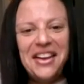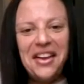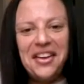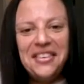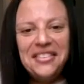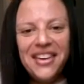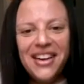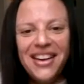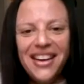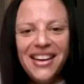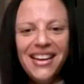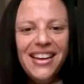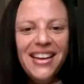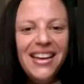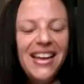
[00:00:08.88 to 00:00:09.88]
All right.
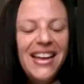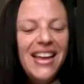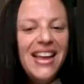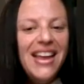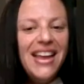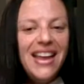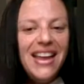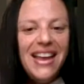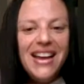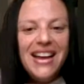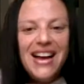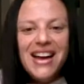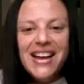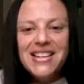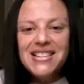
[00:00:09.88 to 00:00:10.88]
Hey
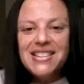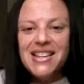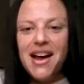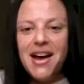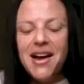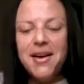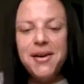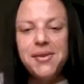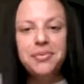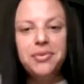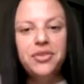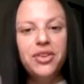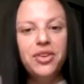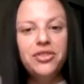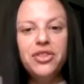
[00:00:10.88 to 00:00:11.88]
guys,
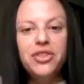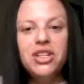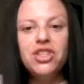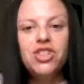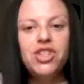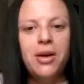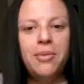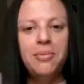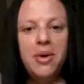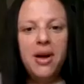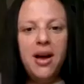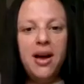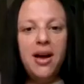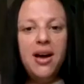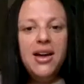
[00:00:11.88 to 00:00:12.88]
feel free to jump
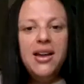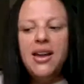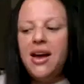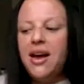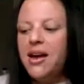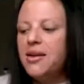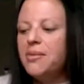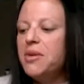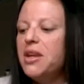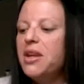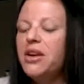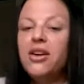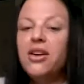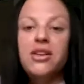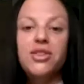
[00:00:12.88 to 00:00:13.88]
on. I am
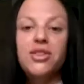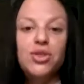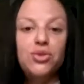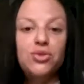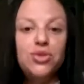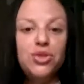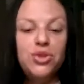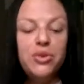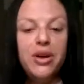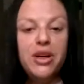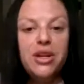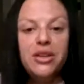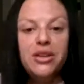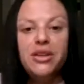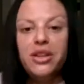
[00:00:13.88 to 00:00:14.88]
here to do
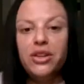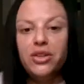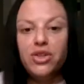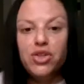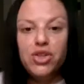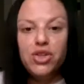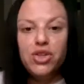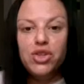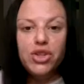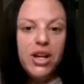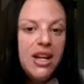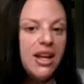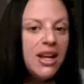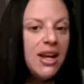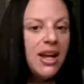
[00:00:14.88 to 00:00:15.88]
a little
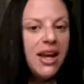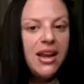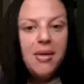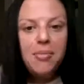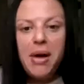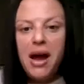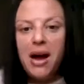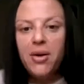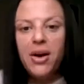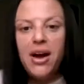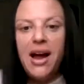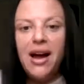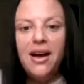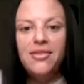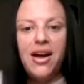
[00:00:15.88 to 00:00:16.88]
training and a power
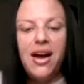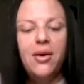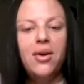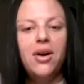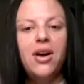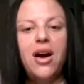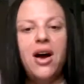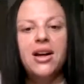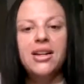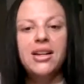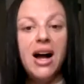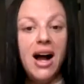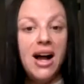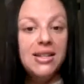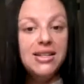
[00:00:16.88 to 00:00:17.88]
half hour
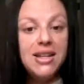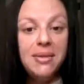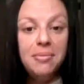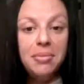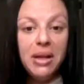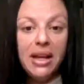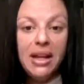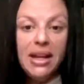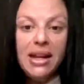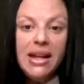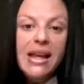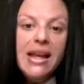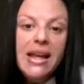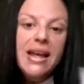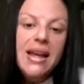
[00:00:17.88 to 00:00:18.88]
on content planning.